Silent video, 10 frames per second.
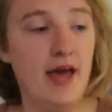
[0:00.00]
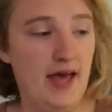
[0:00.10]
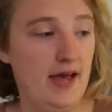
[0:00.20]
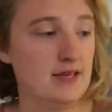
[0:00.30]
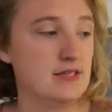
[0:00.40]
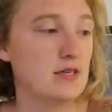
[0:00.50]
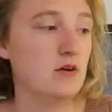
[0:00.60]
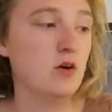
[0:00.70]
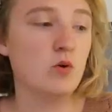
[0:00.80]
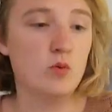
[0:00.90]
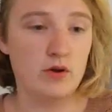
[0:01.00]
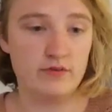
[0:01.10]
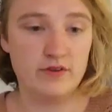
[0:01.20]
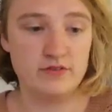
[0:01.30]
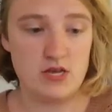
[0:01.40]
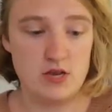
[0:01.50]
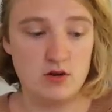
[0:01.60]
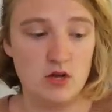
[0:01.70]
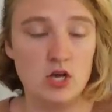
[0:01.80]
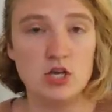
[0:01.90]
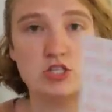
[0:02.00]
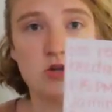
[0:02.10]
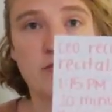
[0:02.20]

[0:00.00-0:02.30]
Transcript: at 1:15. So